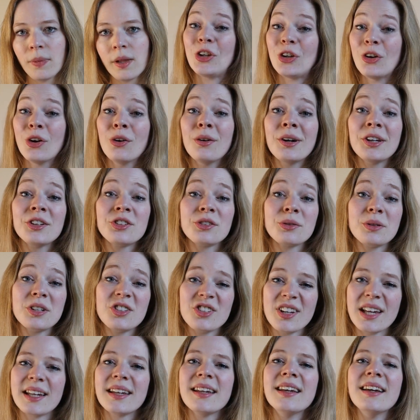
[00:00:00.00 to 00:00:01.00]
Your
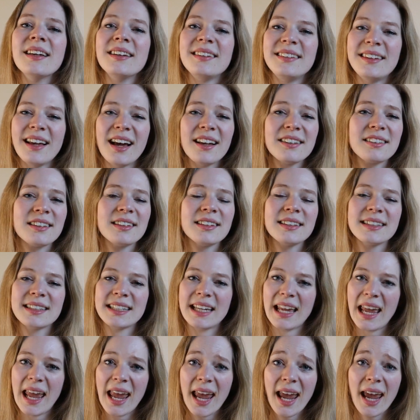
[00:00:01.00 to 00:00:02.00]
intuition
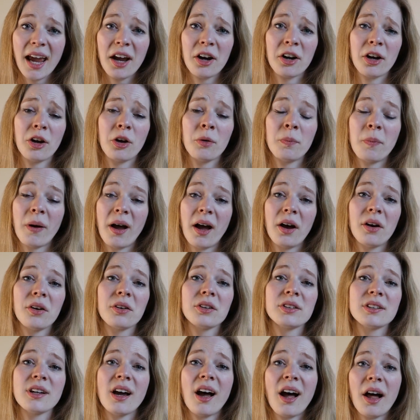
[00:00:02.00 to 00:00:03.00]
doesn't care
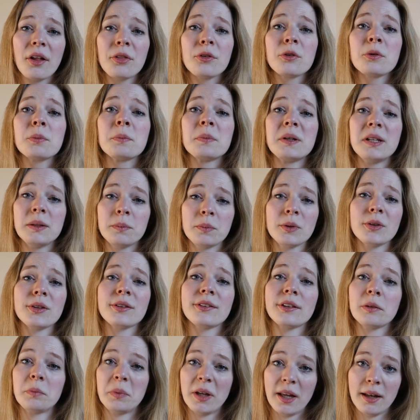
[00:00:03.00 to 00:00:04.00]
about other
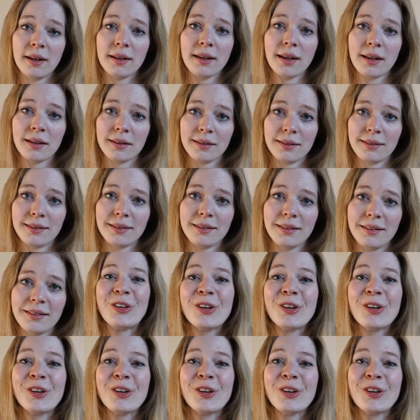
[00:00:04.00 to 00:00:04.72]
people's opinions.